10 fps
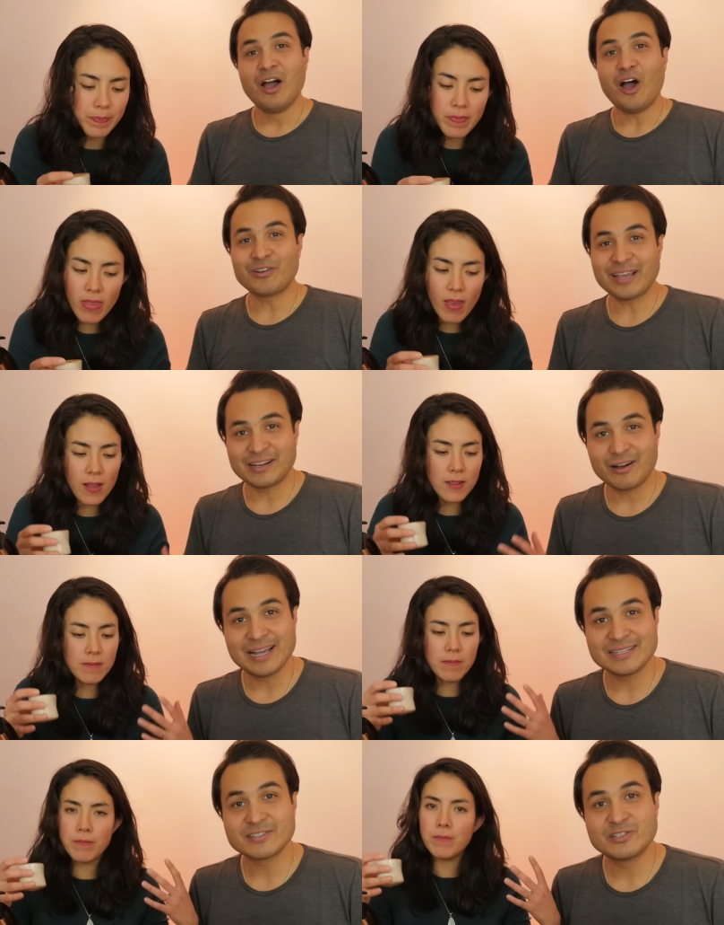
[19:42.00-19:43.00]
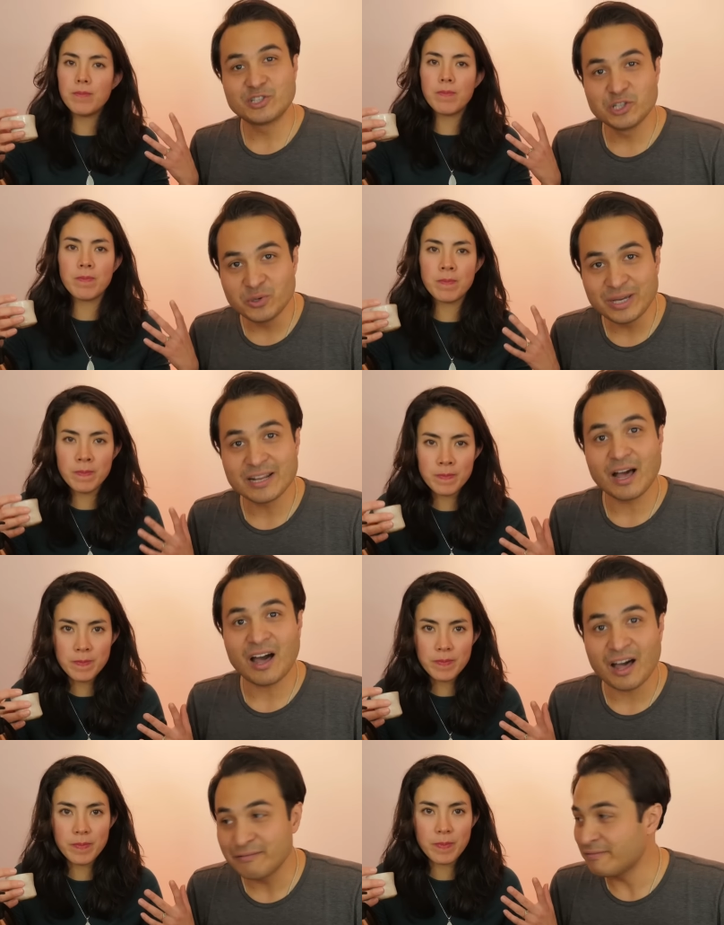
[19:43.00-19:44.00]
Speaker 1: Okay, guys, do it
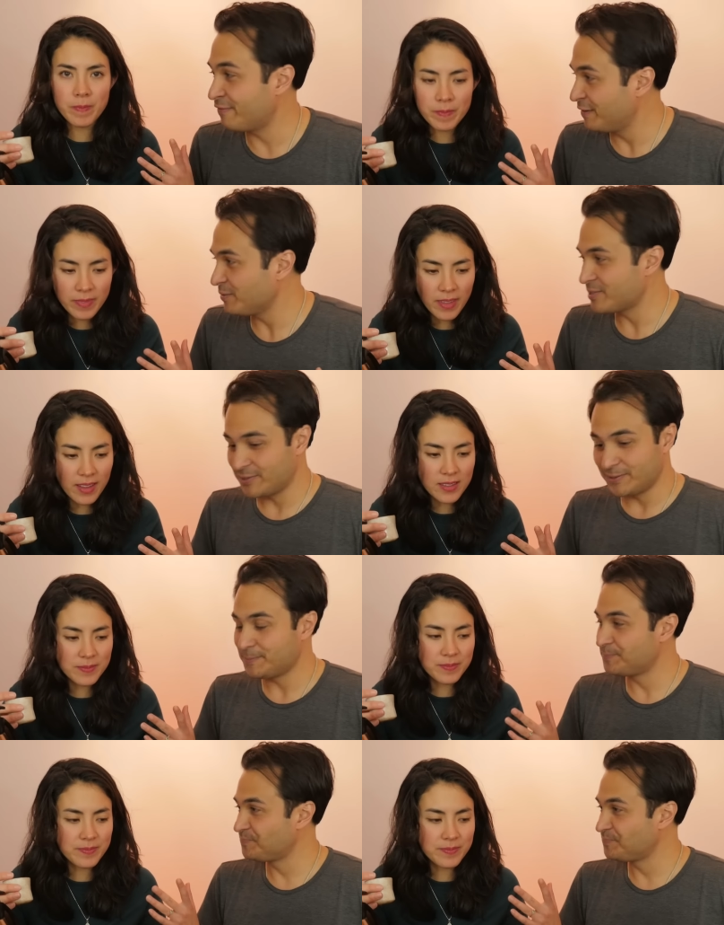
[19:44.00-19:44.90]
unfiltered.